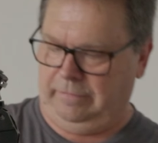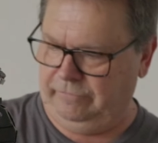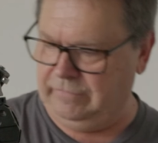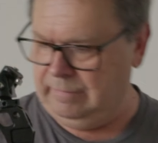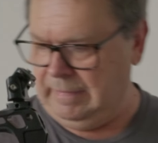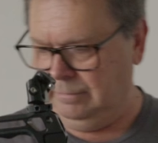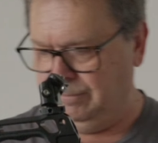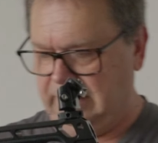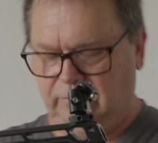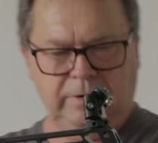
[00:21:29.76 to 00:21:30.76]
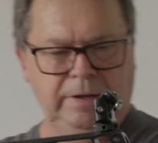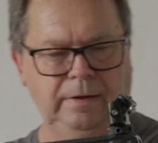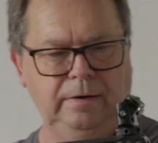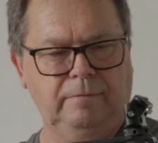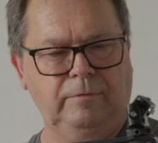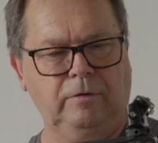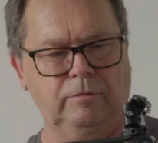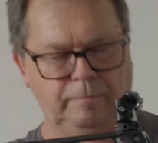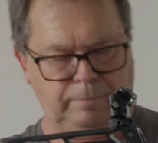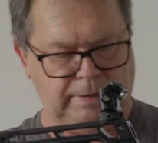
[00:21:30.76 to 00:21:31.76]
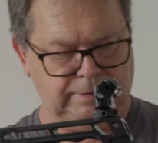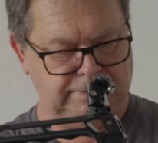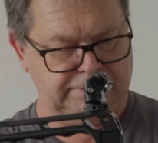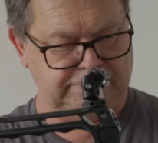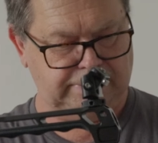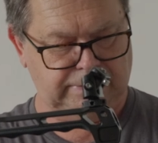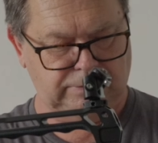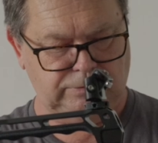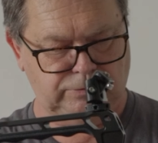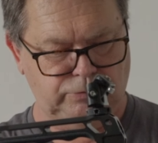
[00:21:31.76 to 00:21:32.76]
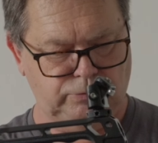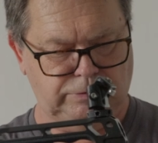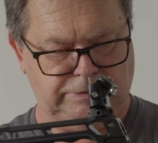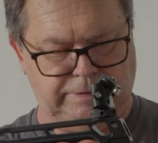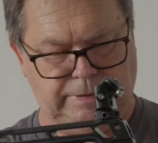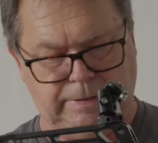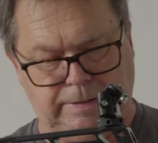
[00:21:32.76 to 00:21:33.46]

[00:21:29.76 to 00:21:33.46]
V-mount battery, and I'm going to plug this into the.